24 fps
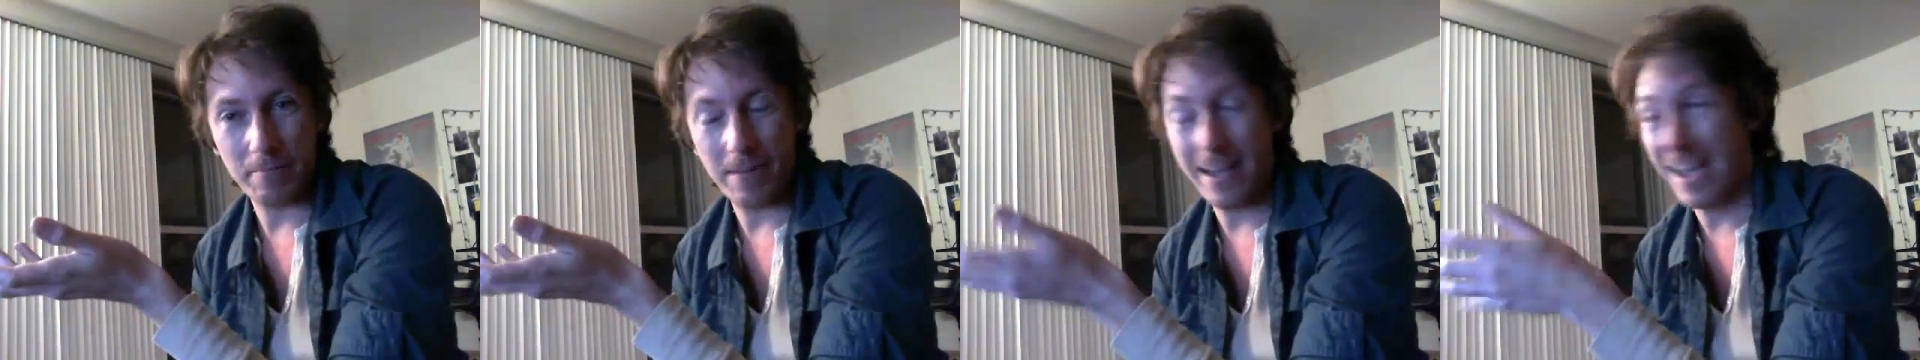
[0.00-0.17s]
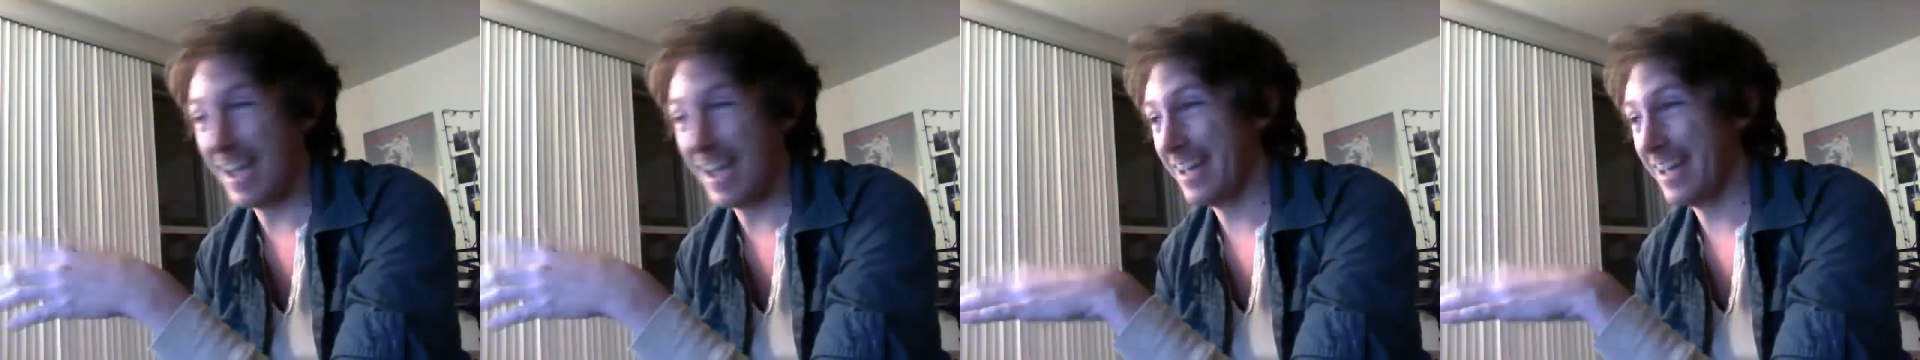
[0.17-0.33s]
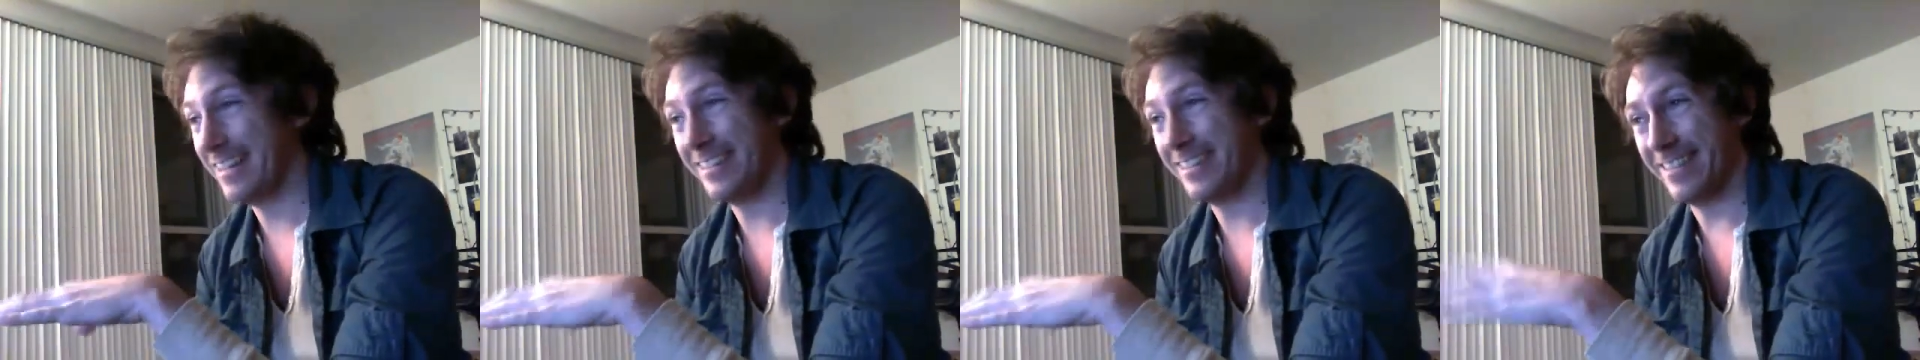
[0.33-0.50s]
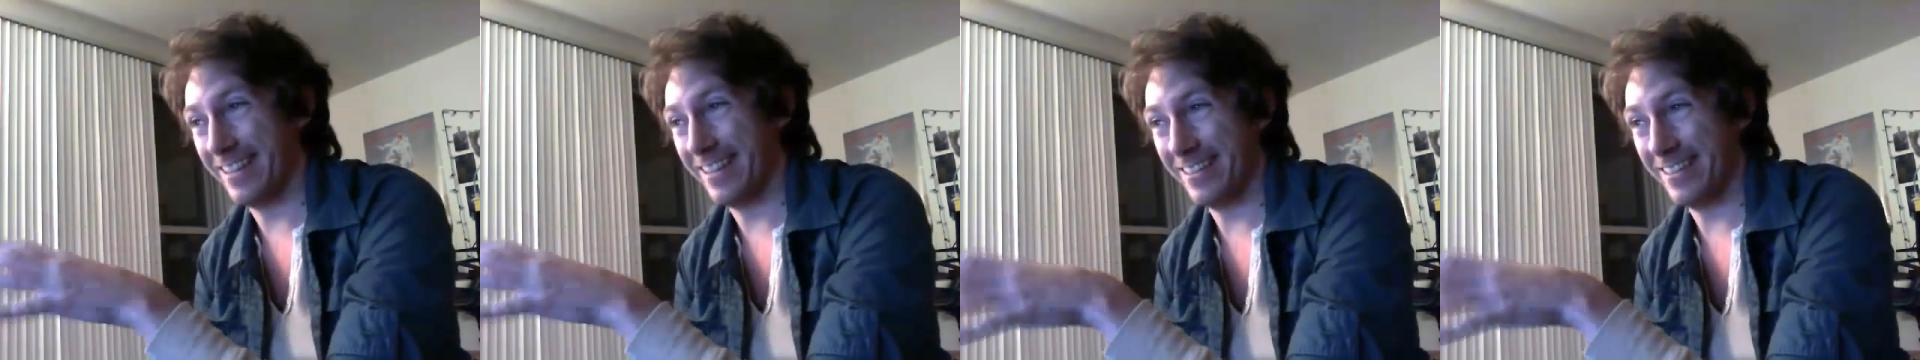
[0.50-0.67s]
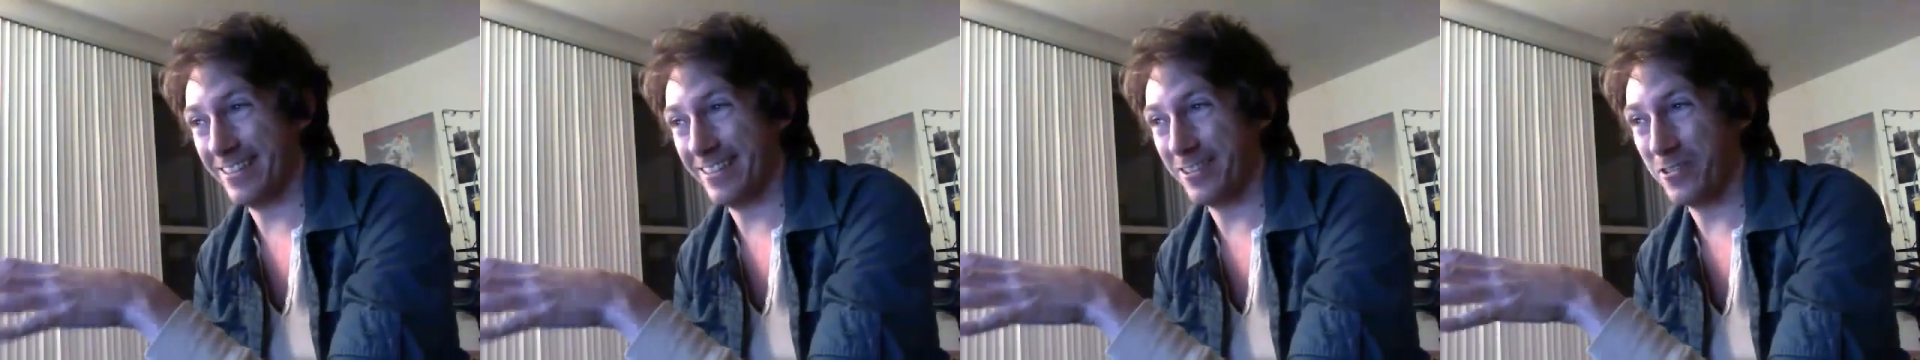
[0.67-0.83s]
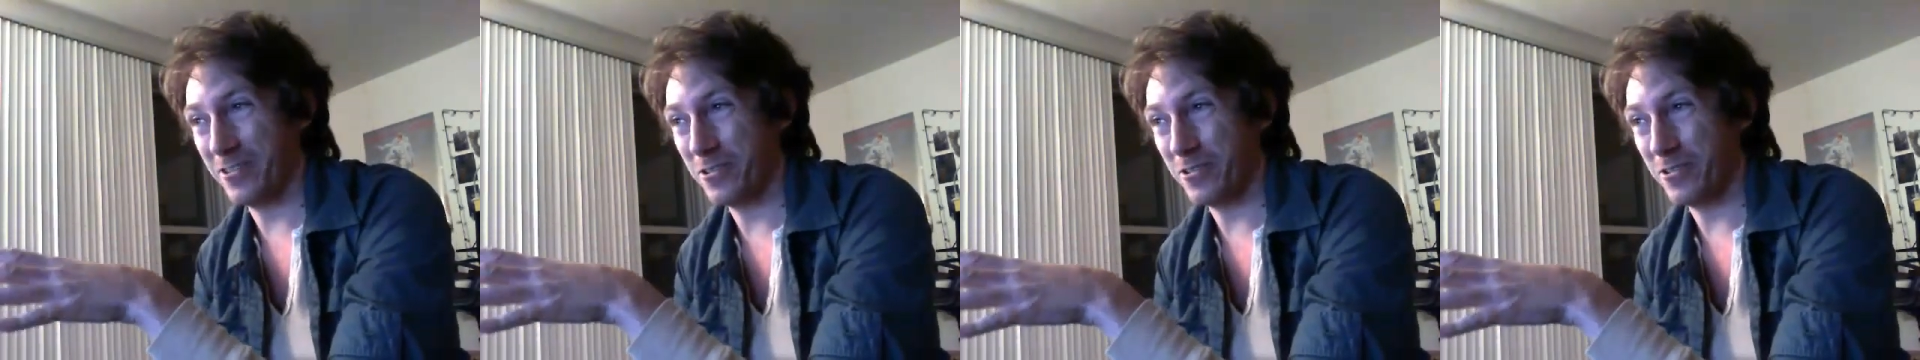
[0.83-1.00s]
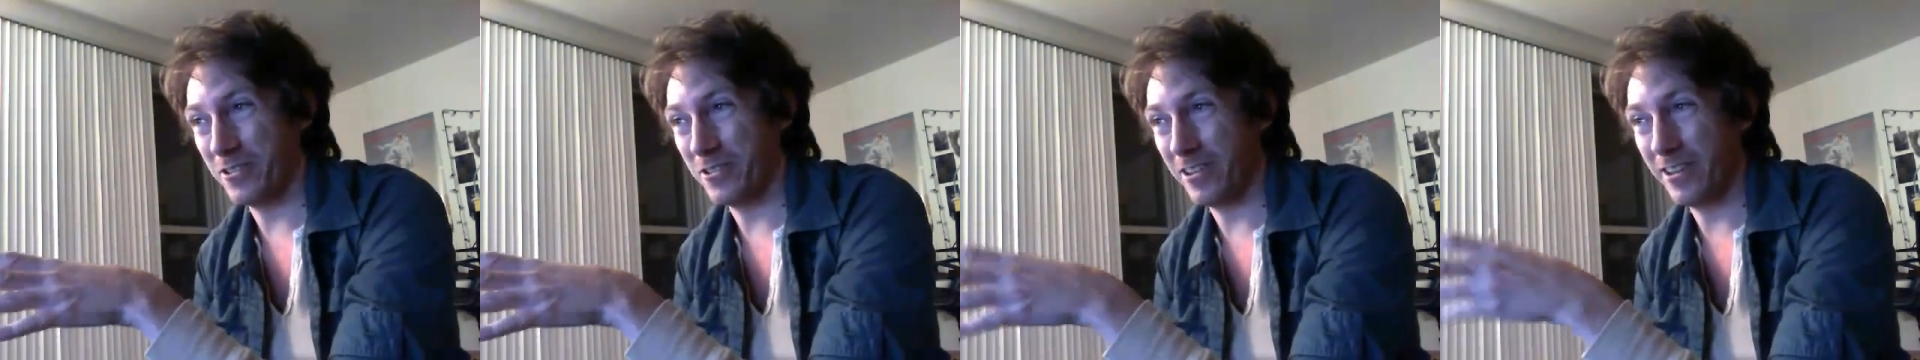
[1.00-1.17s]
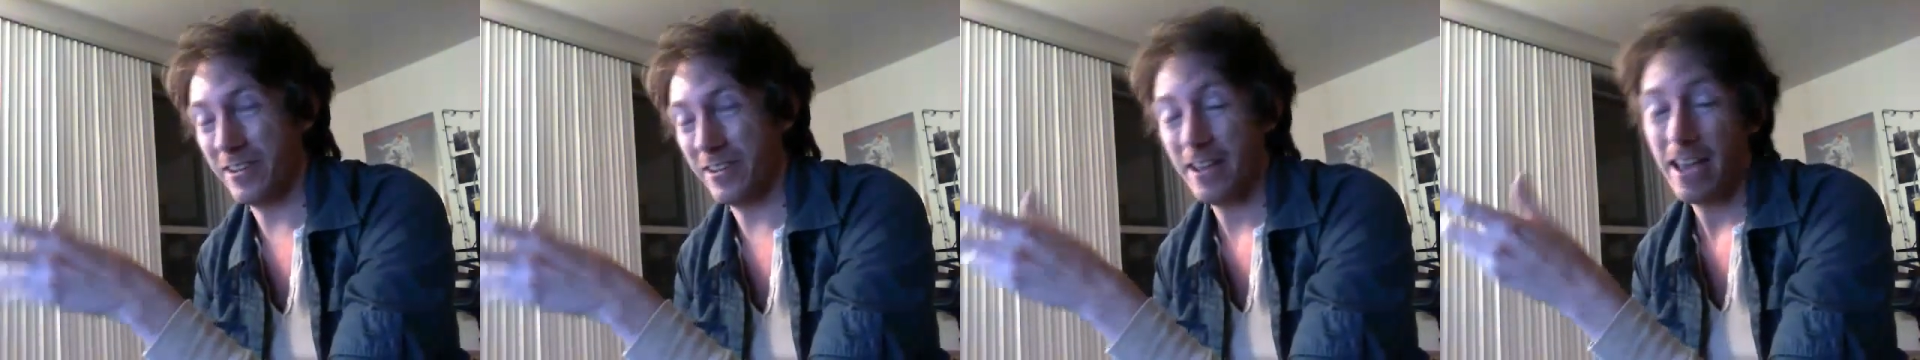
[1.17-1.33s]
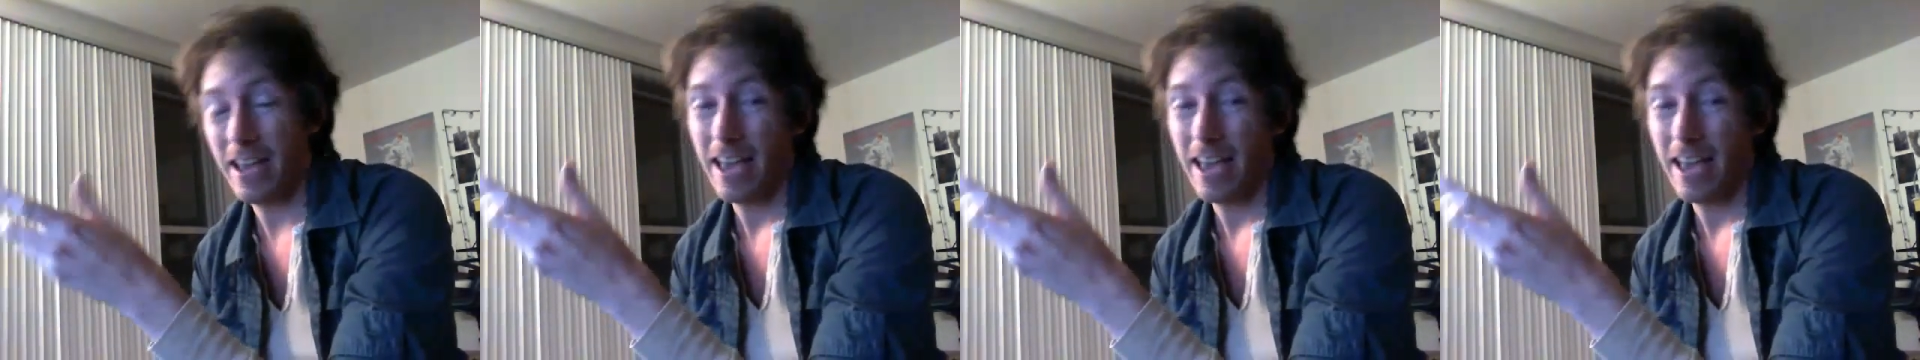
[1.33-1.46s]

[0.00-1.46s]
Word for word: hands, nothing going on.